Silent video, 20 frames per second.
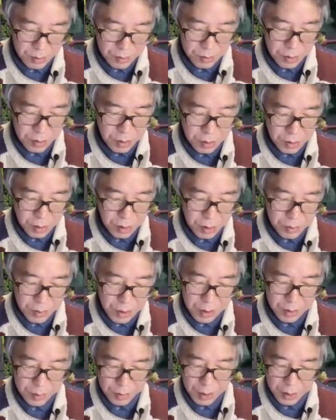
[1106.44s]
local
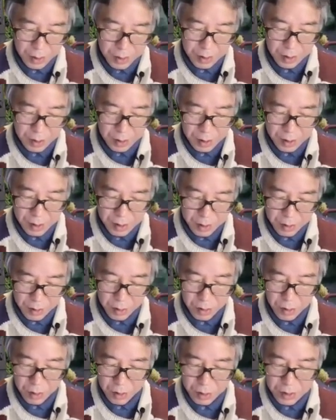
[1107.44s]
minima are
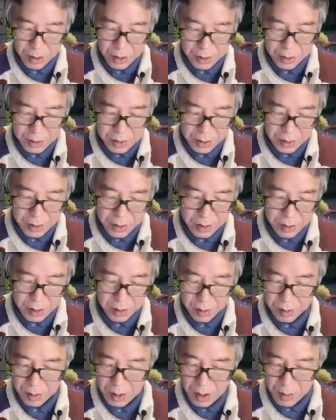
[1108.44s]
all
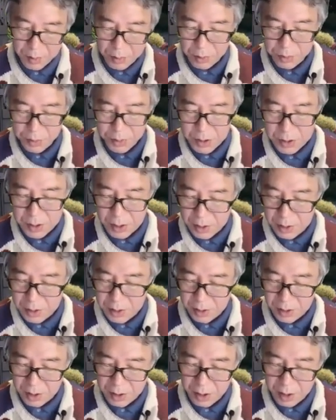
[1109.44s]
identical. More
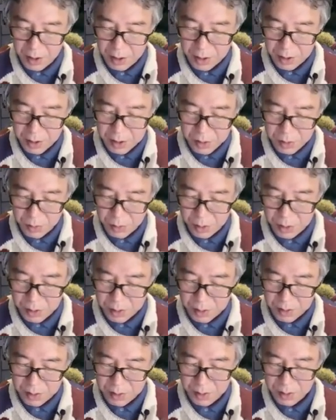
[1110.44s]
precisely, there is
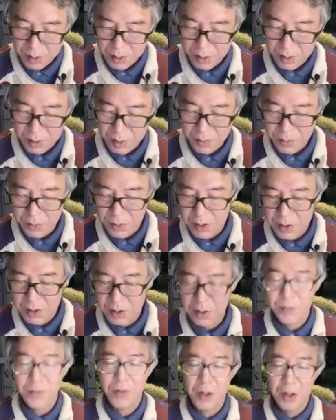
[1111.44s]
one V
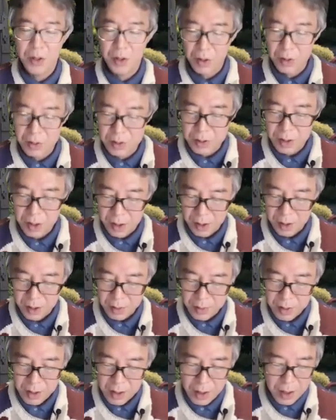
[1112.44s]
naught
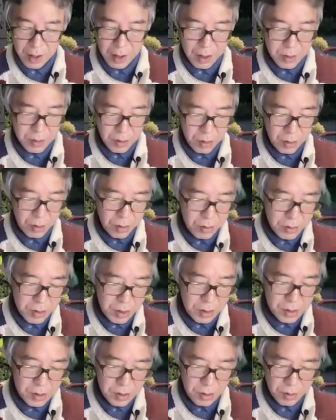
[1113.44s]
R, and all
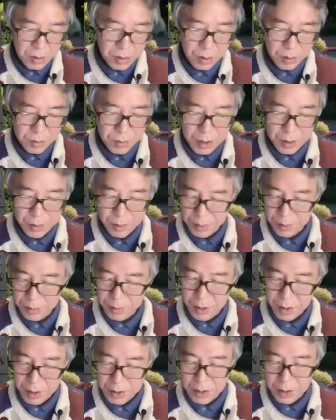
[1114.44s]
these local minimum
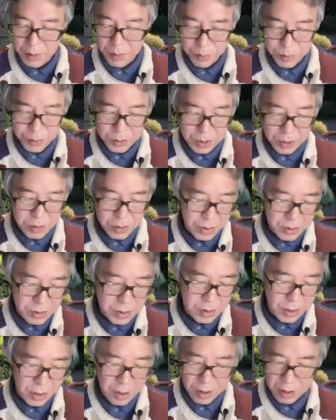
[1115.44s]
are simply
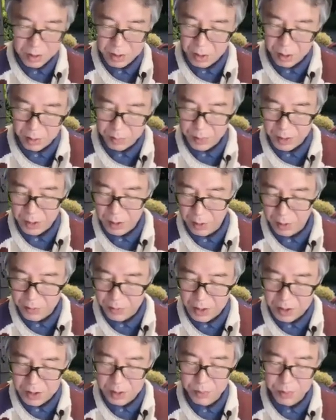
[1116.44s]
translated copy of
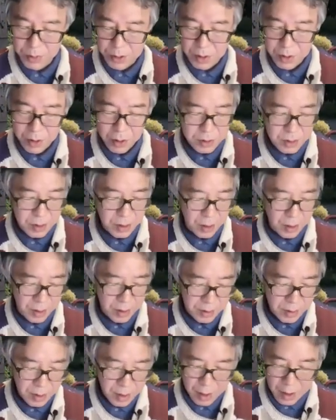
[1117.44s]
this V naught
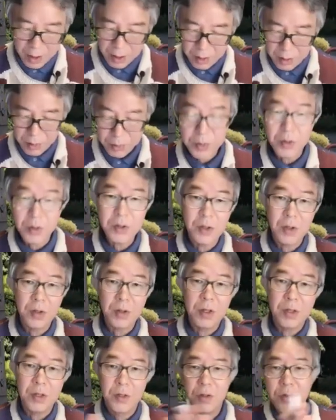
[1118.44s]
R. And of course, you
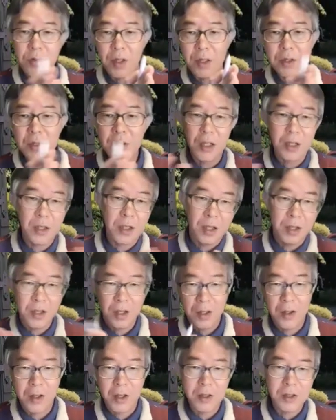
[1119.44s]
translate it
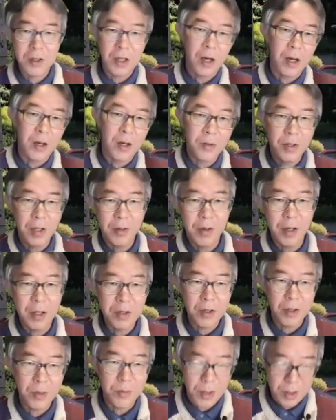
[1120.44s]
in this R
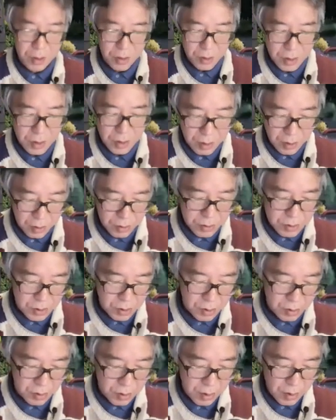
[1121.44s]
direction, but you can
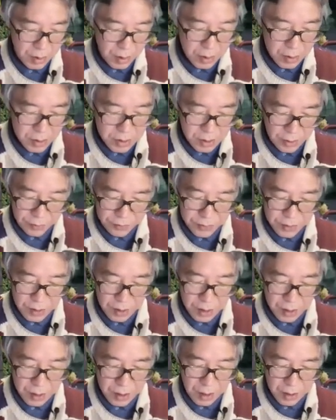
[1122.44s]
also shift
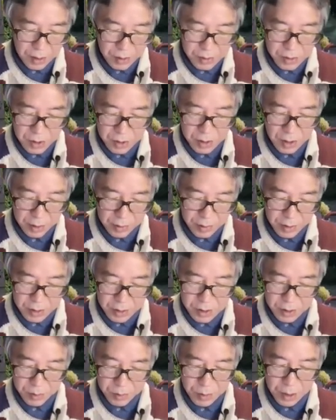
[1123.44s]
in the energy
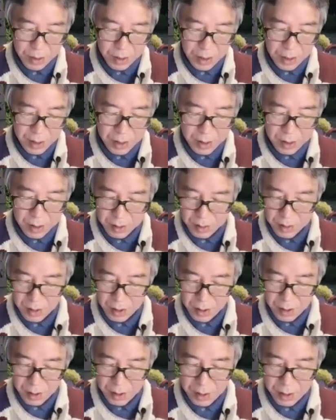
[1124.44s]
direction by adding
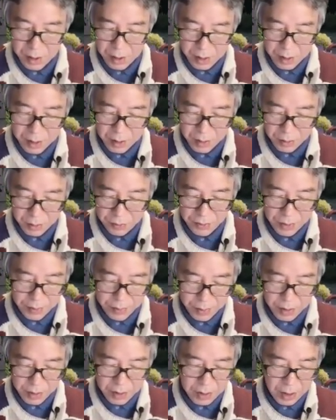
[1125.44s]
your
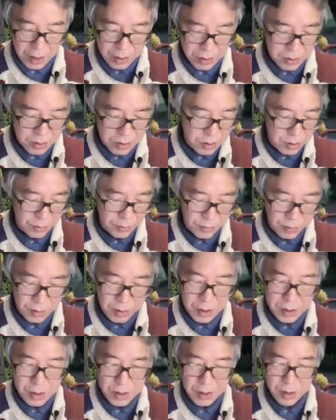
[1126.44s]
favorite energy for
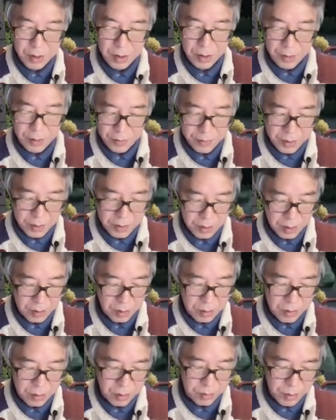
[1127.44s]
each different
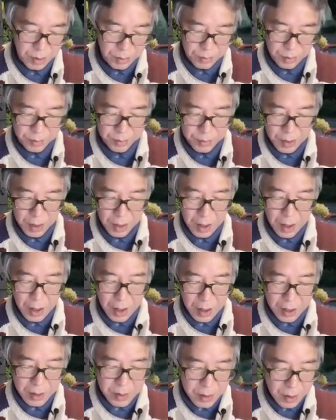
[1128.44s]
local minimum.
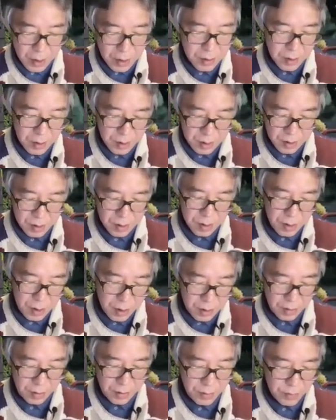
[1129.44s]
And then
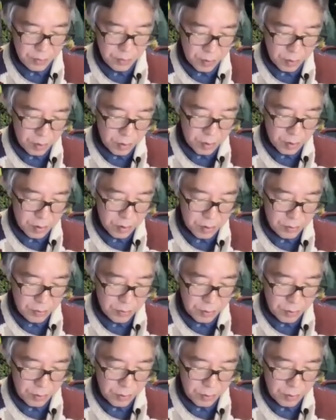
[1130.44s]
for